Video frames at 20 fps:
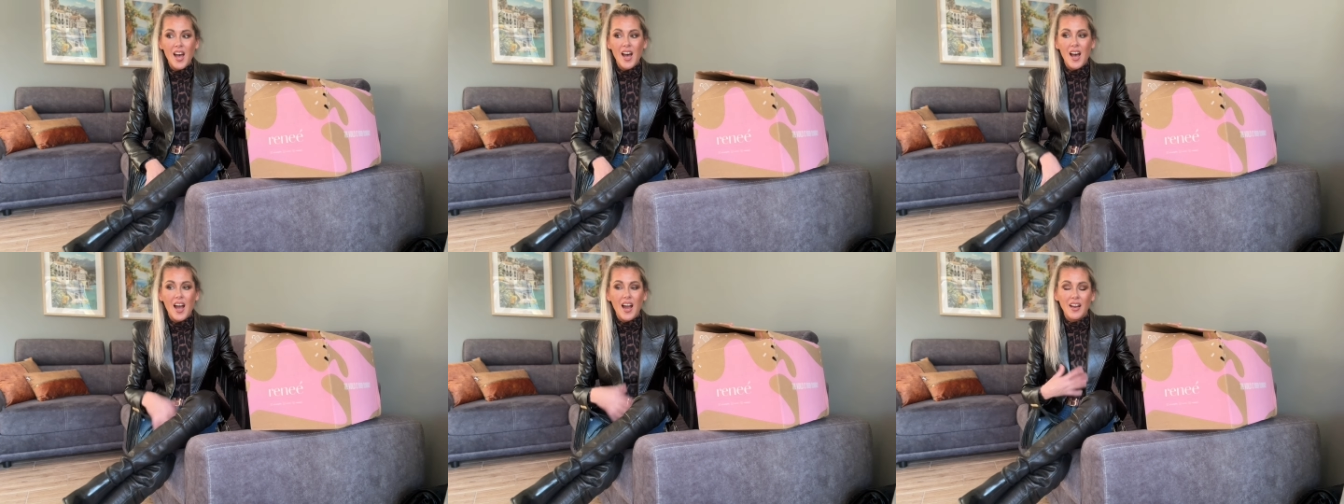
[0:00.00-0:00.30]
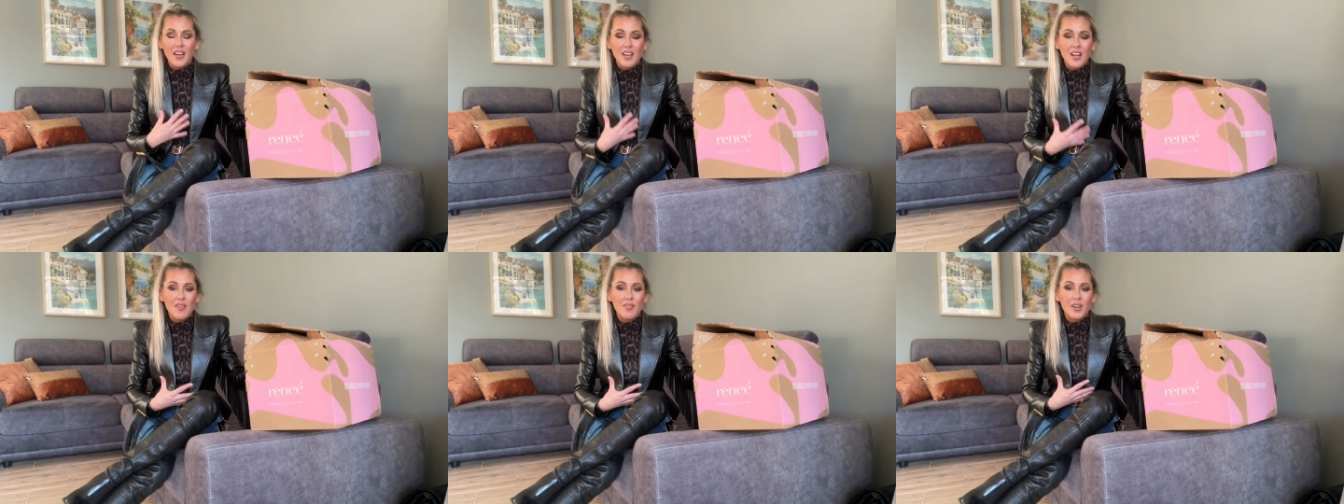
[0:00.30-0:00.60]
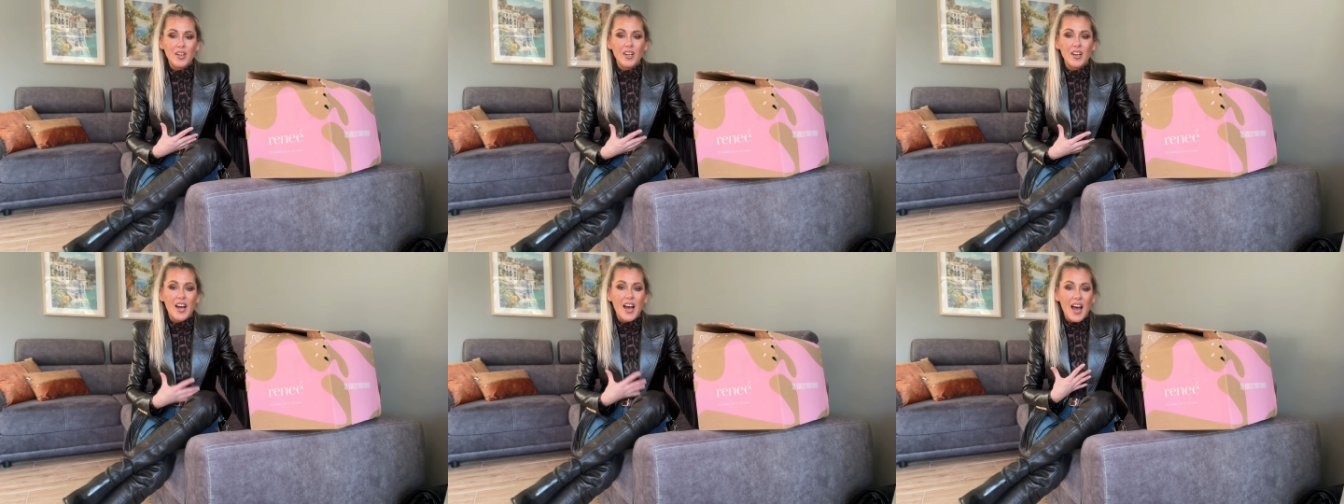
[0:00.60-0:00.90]
I
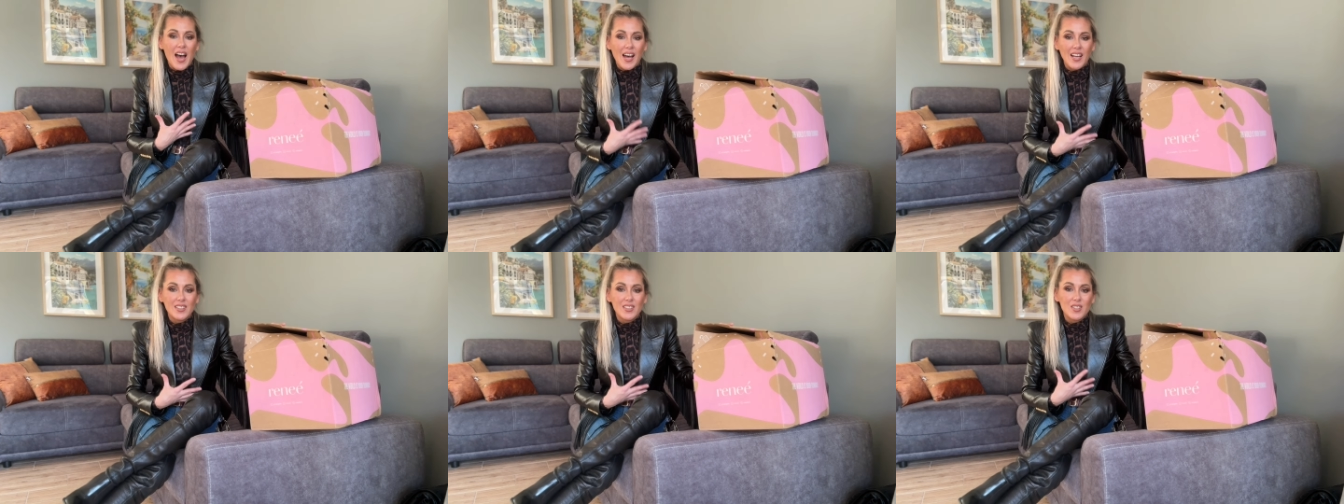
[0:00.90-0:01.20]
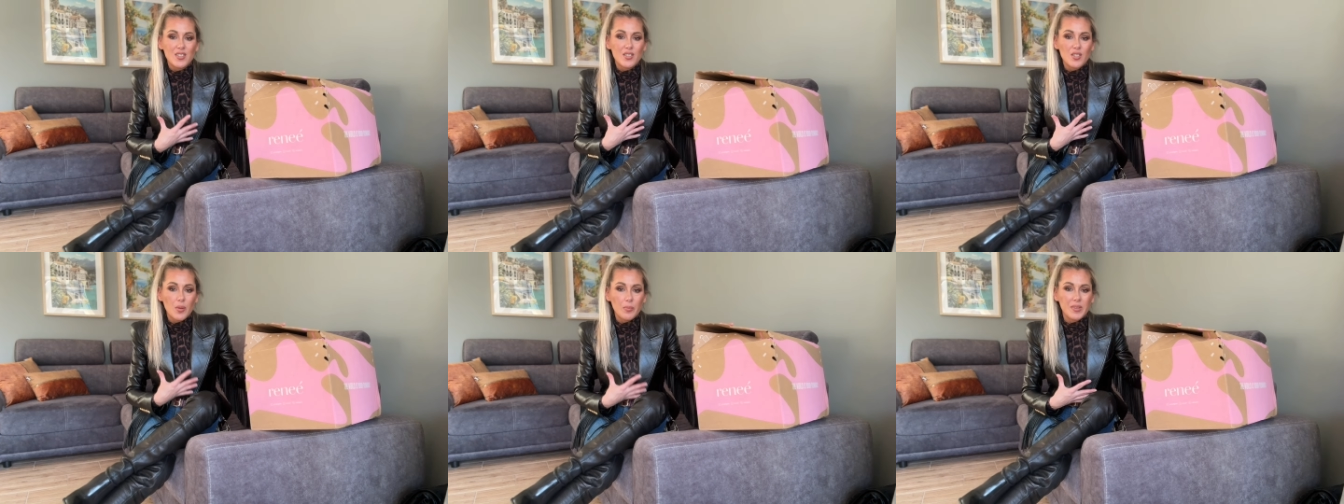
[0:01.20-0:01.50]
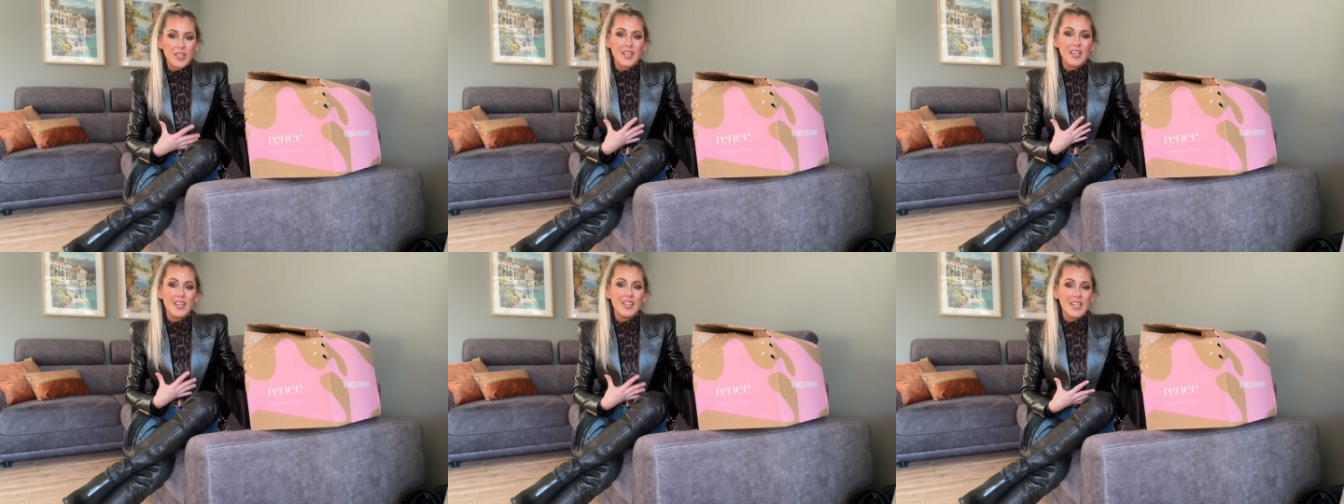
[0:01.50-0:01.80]
never had
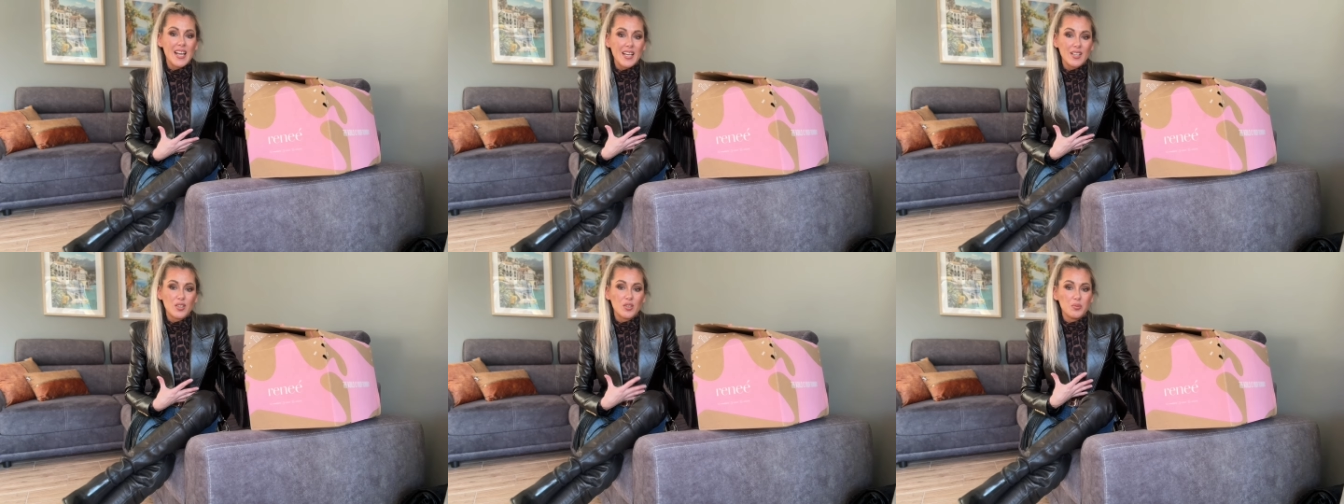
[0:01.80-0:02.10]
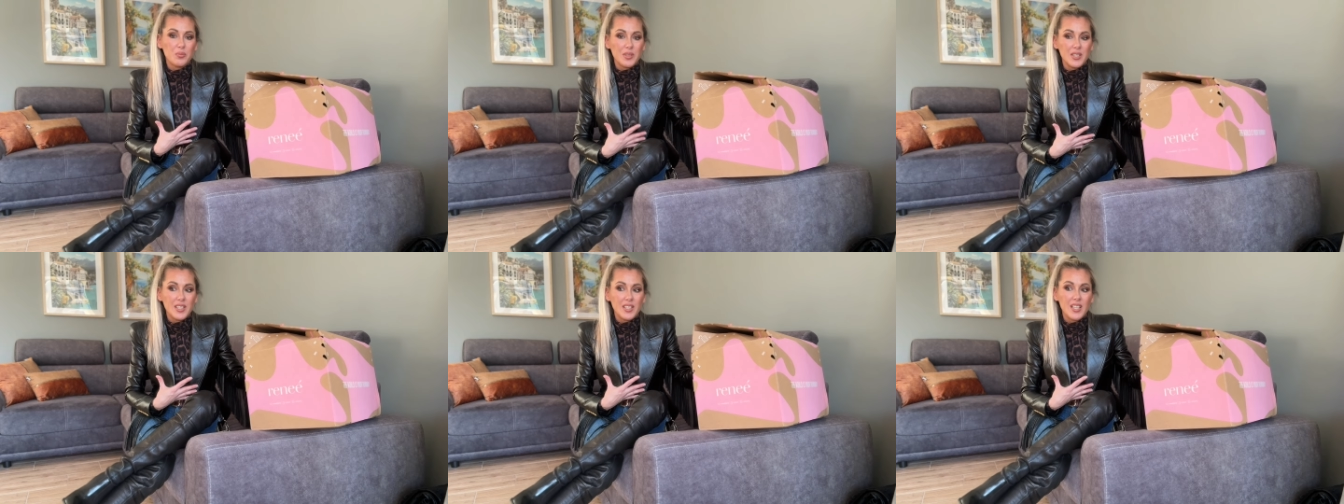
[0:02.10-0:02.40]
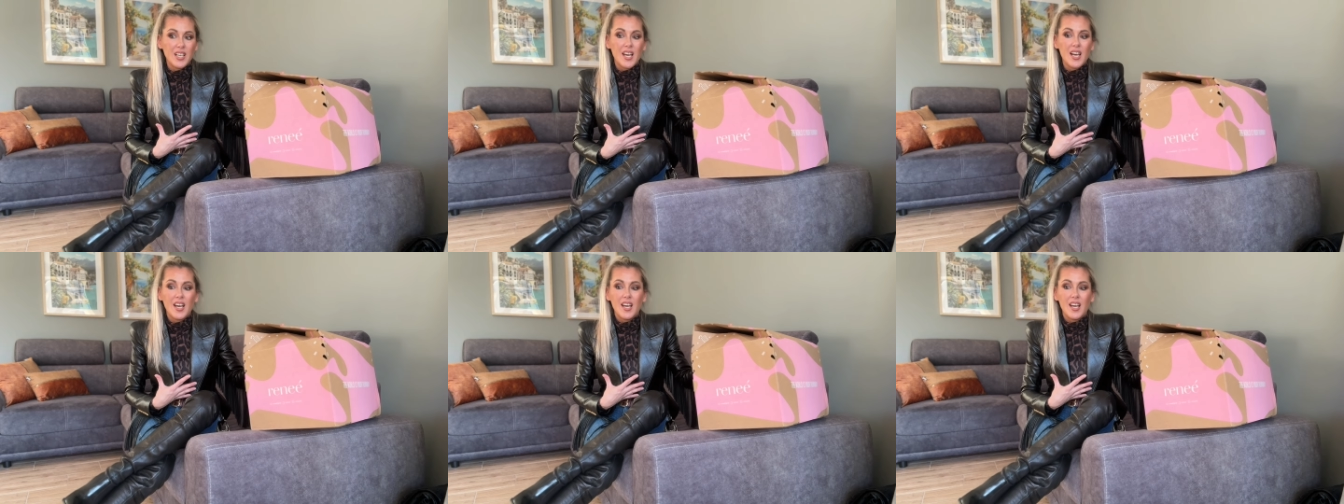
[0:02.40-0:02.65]
something like that on me